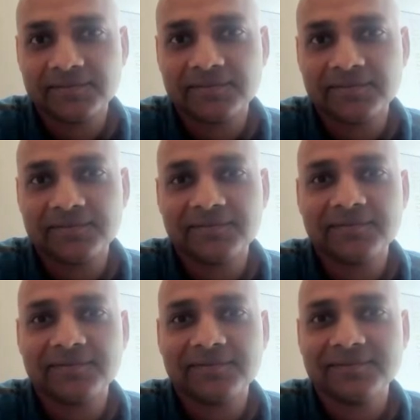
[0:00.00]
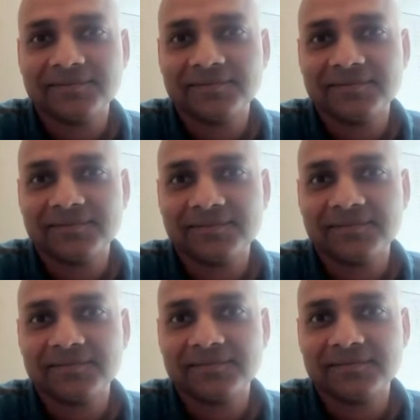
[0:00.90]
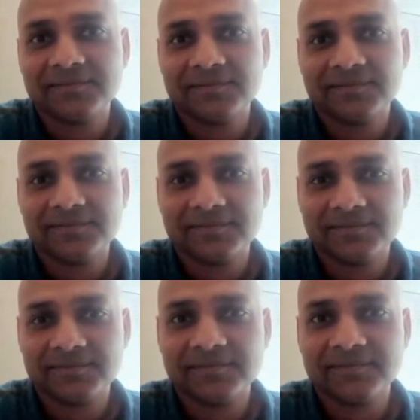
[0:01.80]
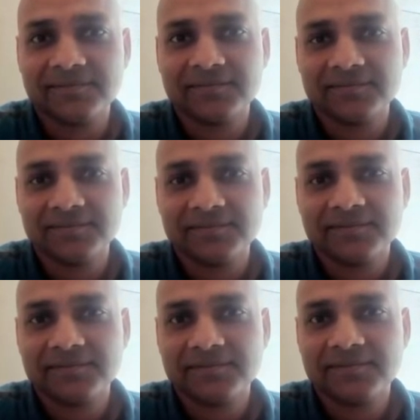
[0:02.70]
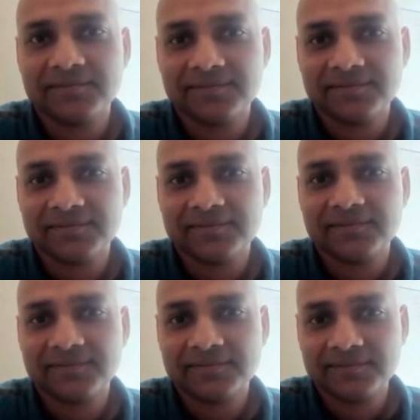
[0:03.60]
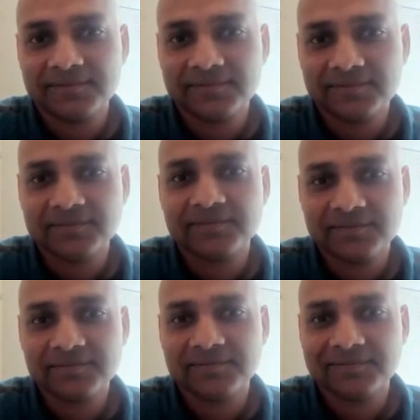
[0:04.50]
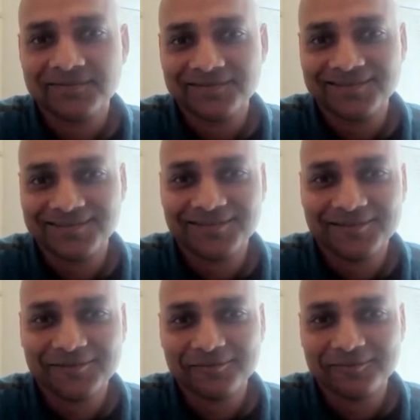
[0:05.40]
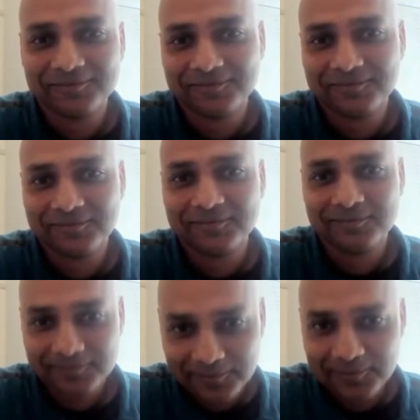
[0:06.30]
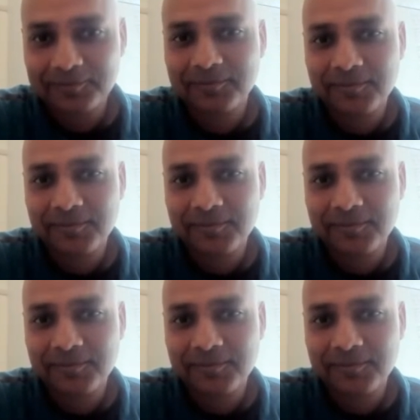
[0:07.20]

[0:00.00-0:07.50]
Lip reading: (silent)